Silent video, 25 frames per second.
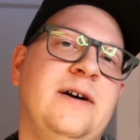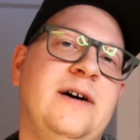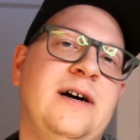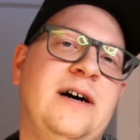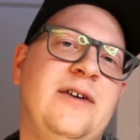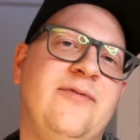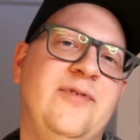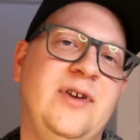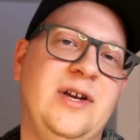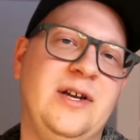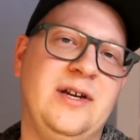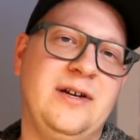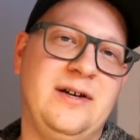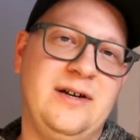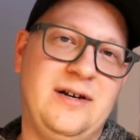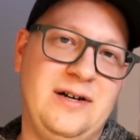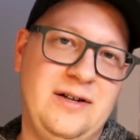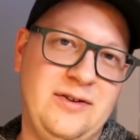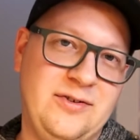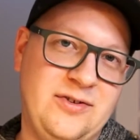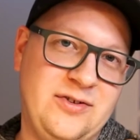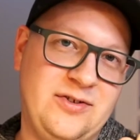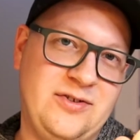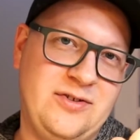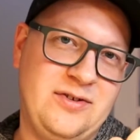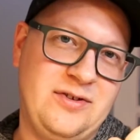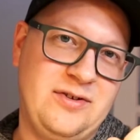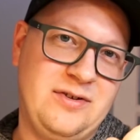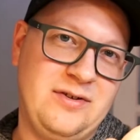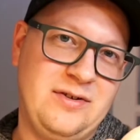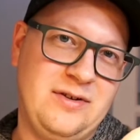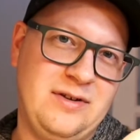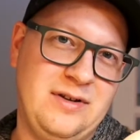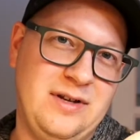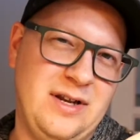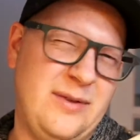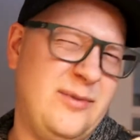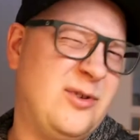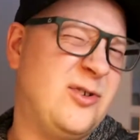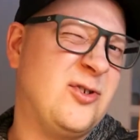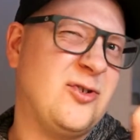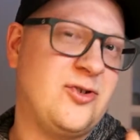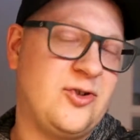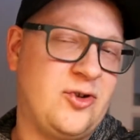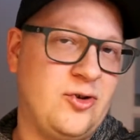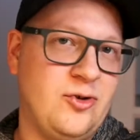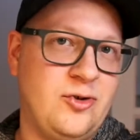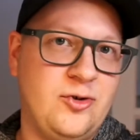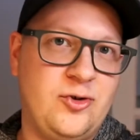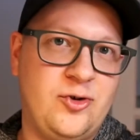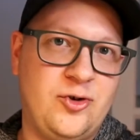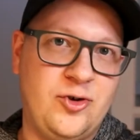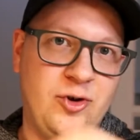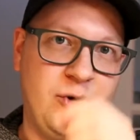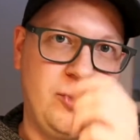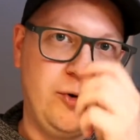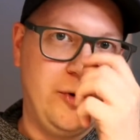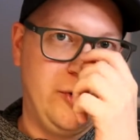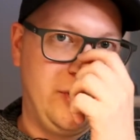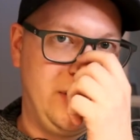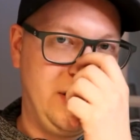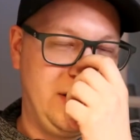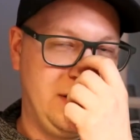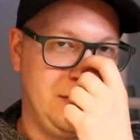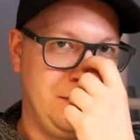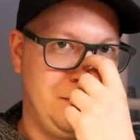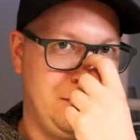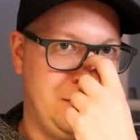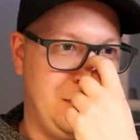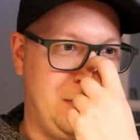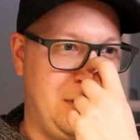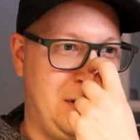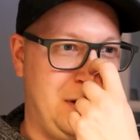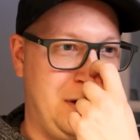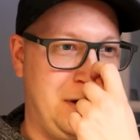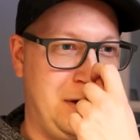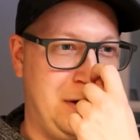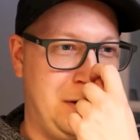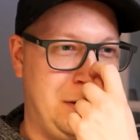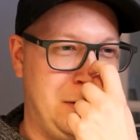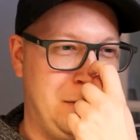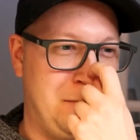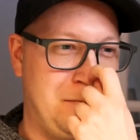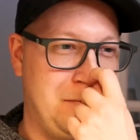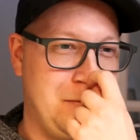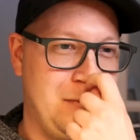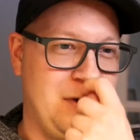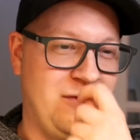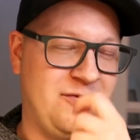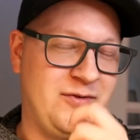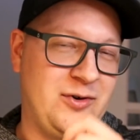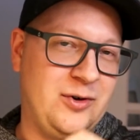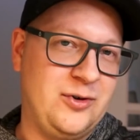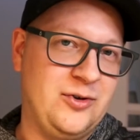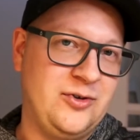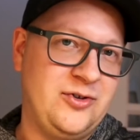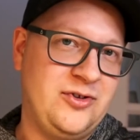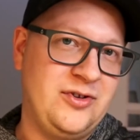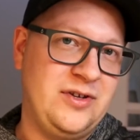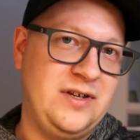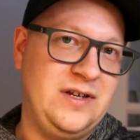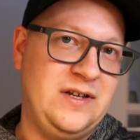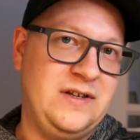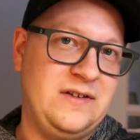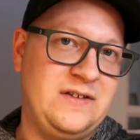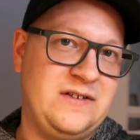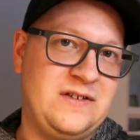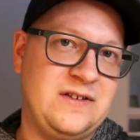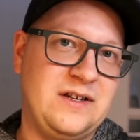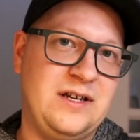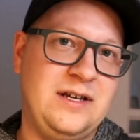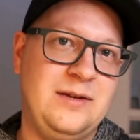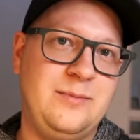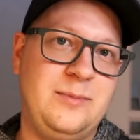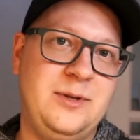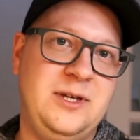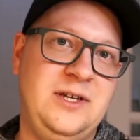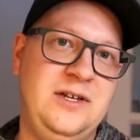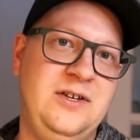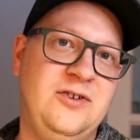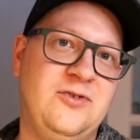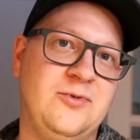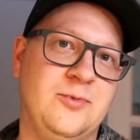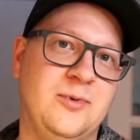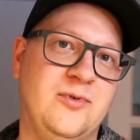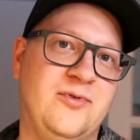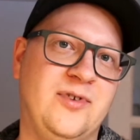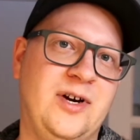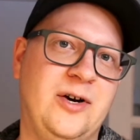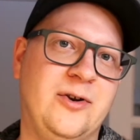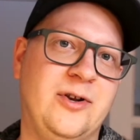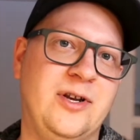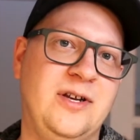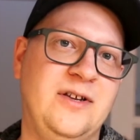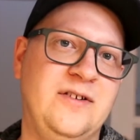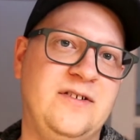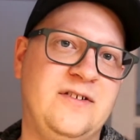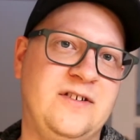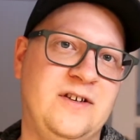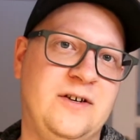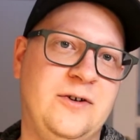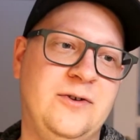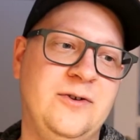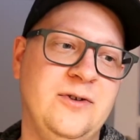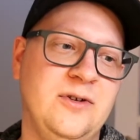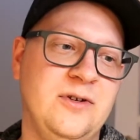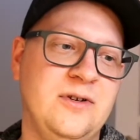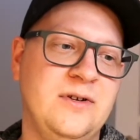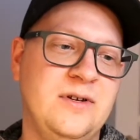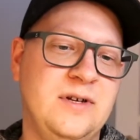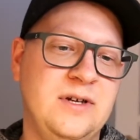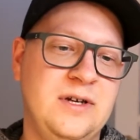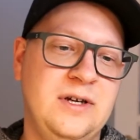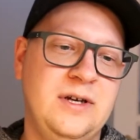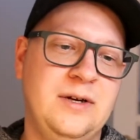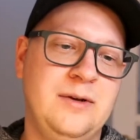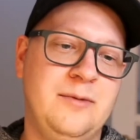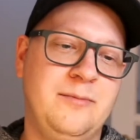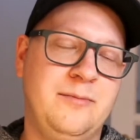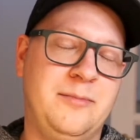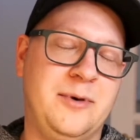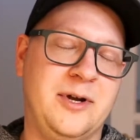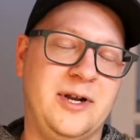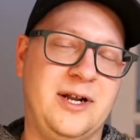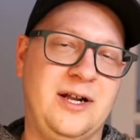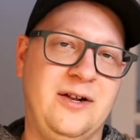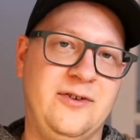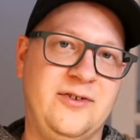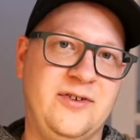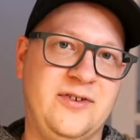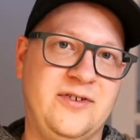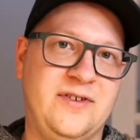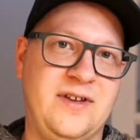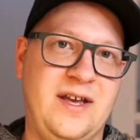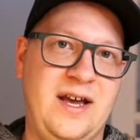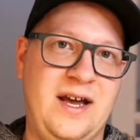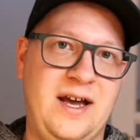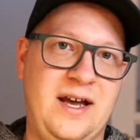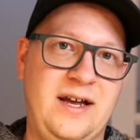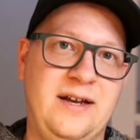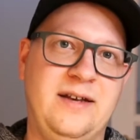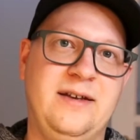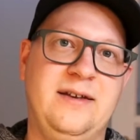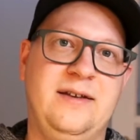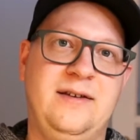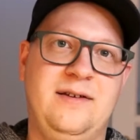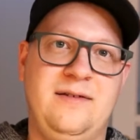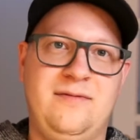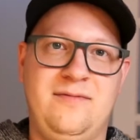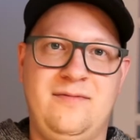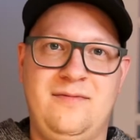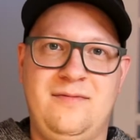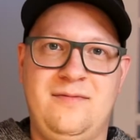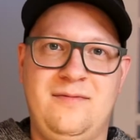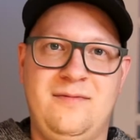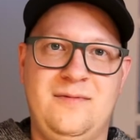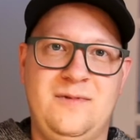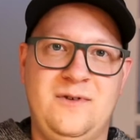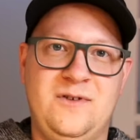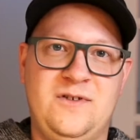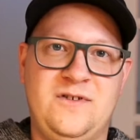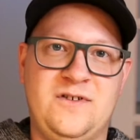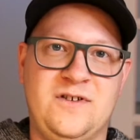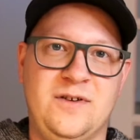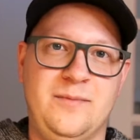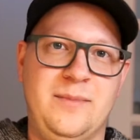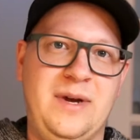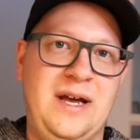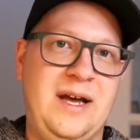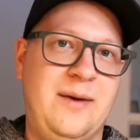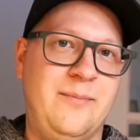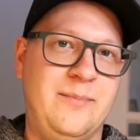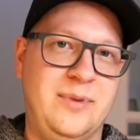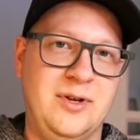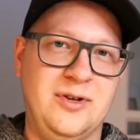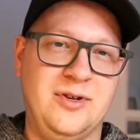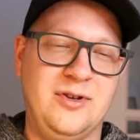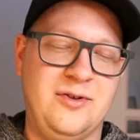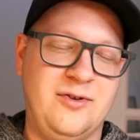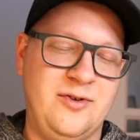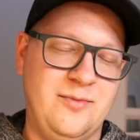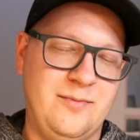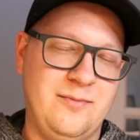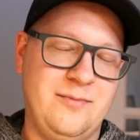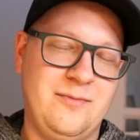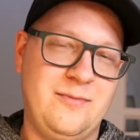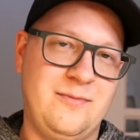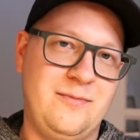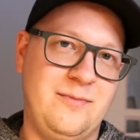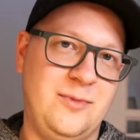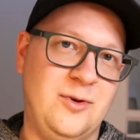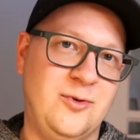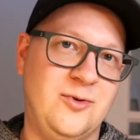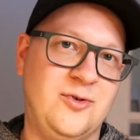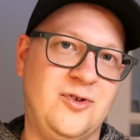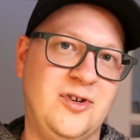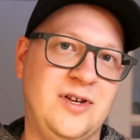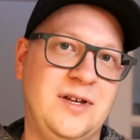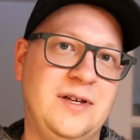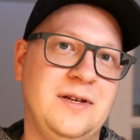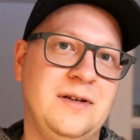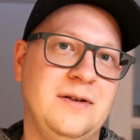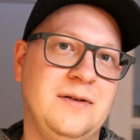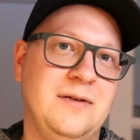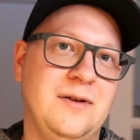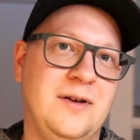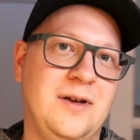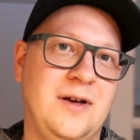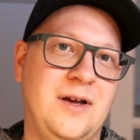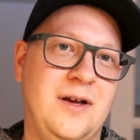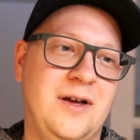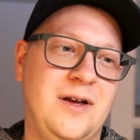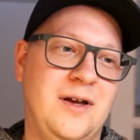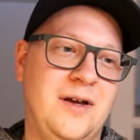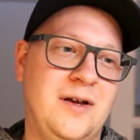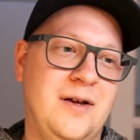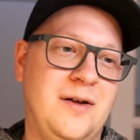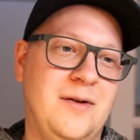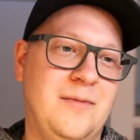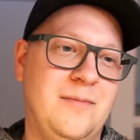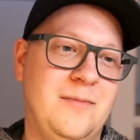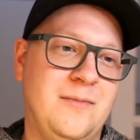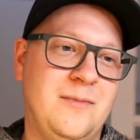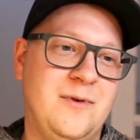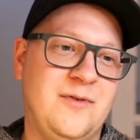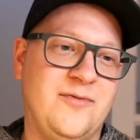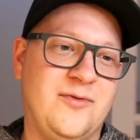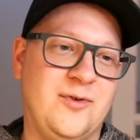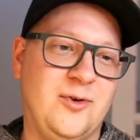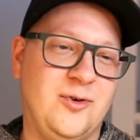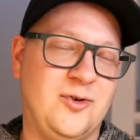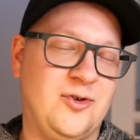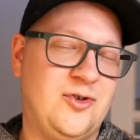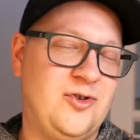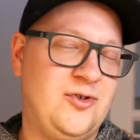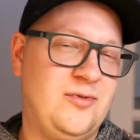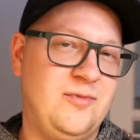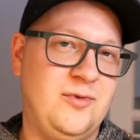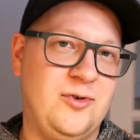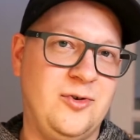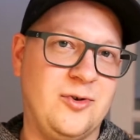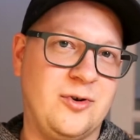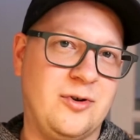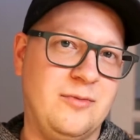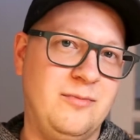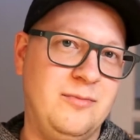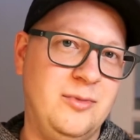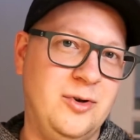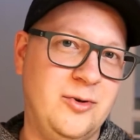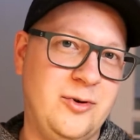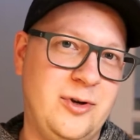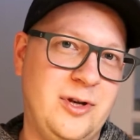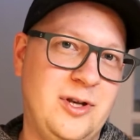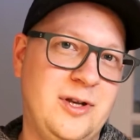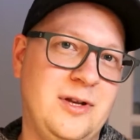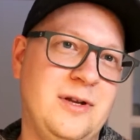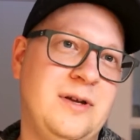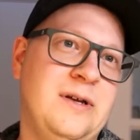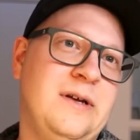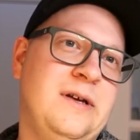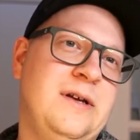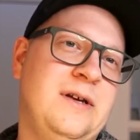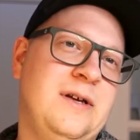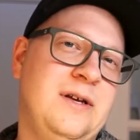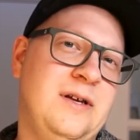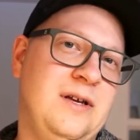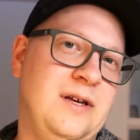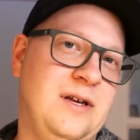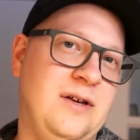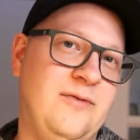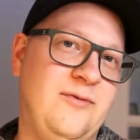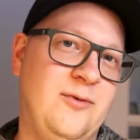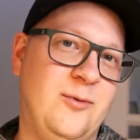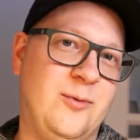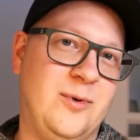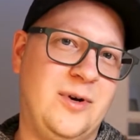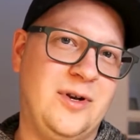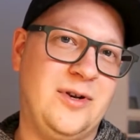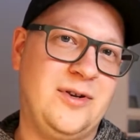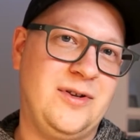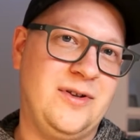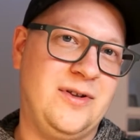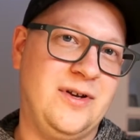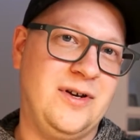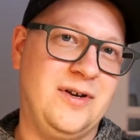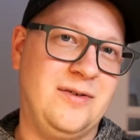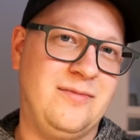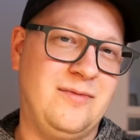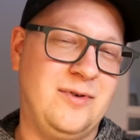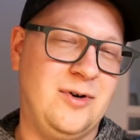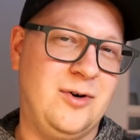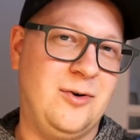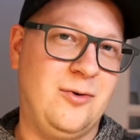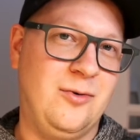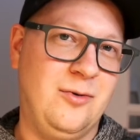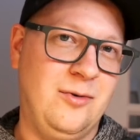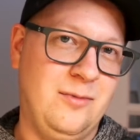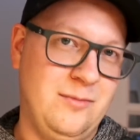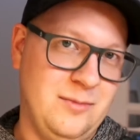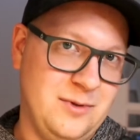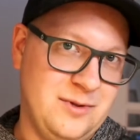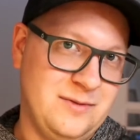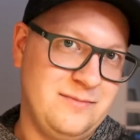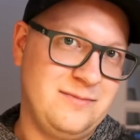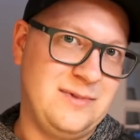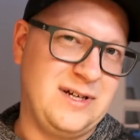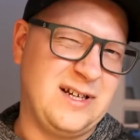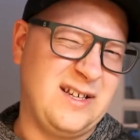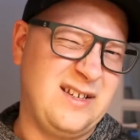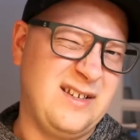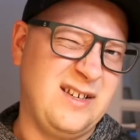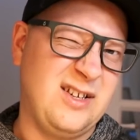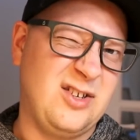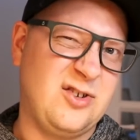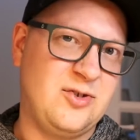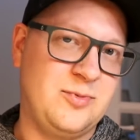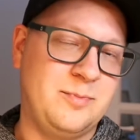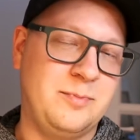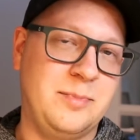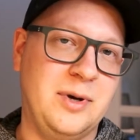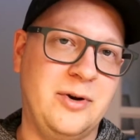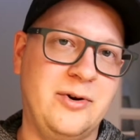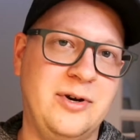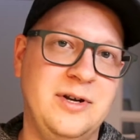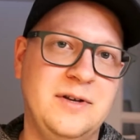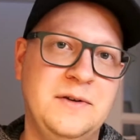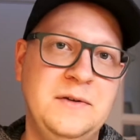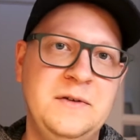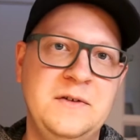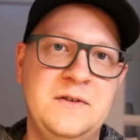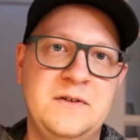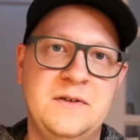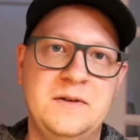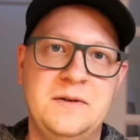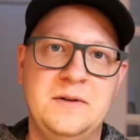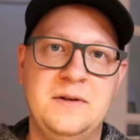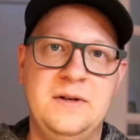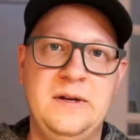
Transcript: I think let me just show you it. Of course, it's a piece without any sound, but I'll just add some ambient music. Of course, you can mute it if you want the whole like experience.